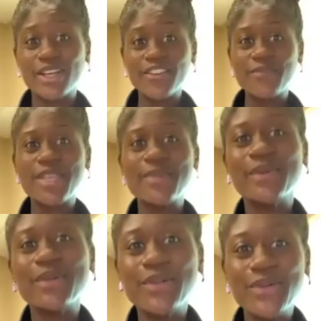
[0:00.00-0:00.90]
of
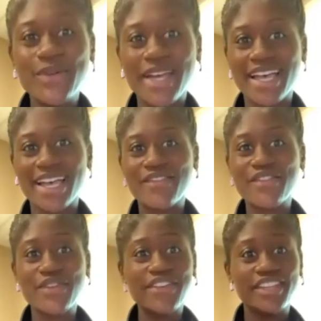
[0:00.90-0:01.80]
people who have
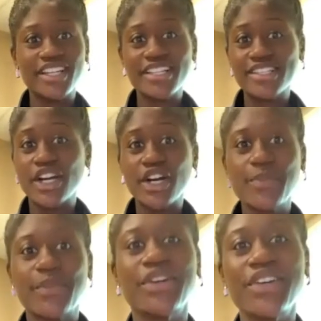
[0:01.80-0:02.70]
reflux,
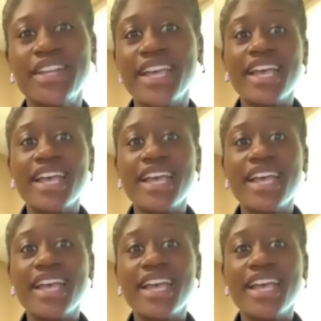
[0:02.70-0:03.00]
heartburn,